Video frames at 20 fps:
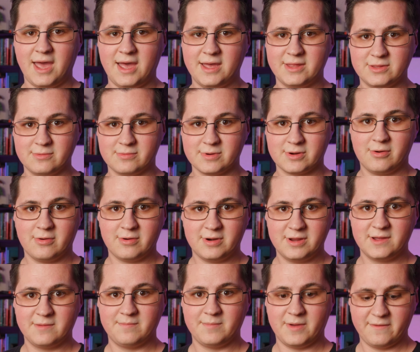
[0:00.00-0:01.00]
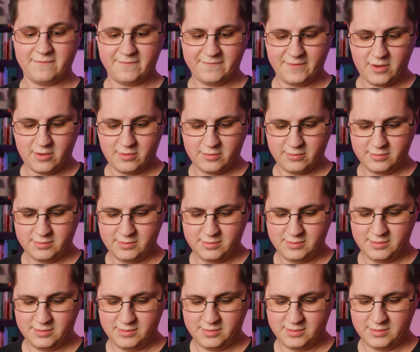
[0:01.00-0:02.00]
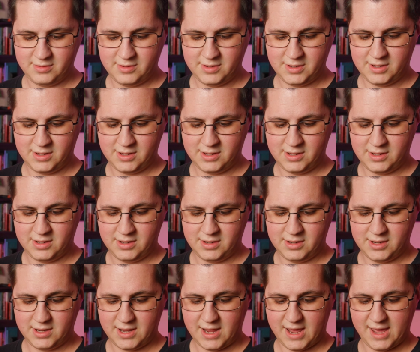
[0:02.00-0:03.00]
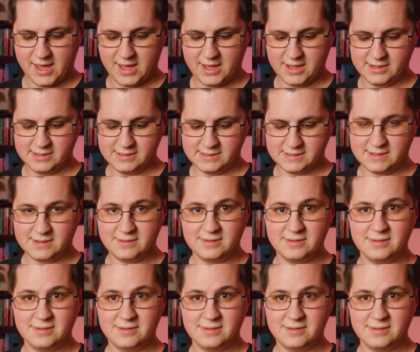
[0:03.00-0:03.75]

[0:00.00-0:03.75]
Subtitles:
at the recording of my phone and